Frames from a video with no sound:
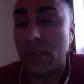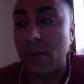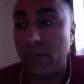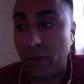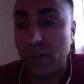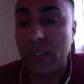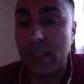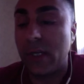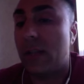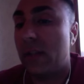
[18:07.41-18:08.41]
First, he's
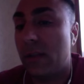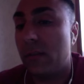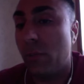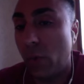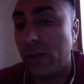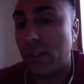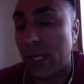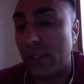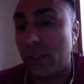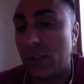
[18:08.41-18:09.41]
got more
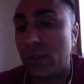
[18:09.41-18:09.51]
education